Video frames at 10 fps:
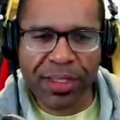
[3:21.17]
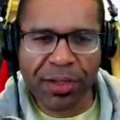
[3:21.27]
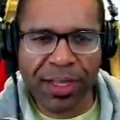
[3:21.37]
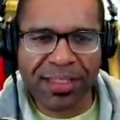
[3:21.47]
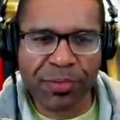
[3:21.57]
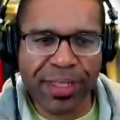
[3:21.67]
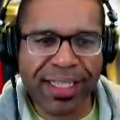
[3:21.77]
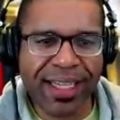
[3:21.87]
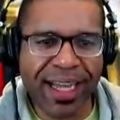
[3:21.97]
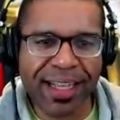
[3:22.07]
you know what though? That's
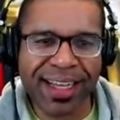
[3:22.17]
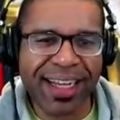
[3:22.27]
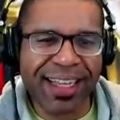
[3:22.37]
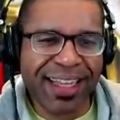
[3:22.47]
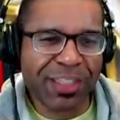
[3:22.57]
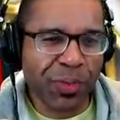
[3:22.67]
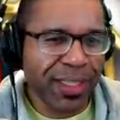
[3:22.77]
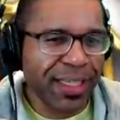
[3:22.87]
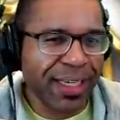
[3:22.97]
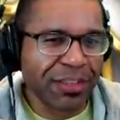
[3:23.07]
really not that's
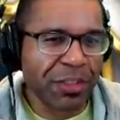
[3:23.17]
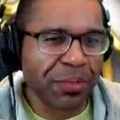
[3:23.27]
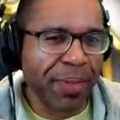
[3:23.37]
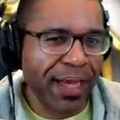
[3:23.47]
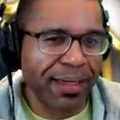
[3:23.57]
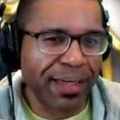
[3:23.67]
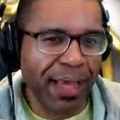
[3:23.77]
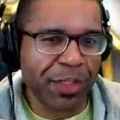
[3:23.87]
really not too bad a